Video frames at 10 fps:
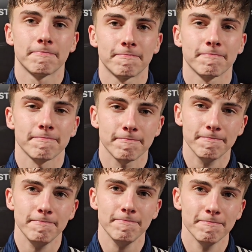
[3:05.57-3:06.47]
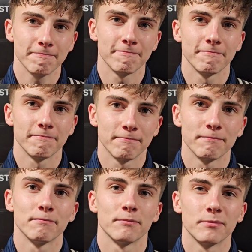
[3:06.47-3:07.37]
And then this Worksop
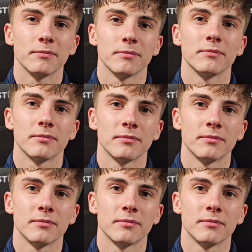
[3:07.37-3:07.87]
on New Year's Day.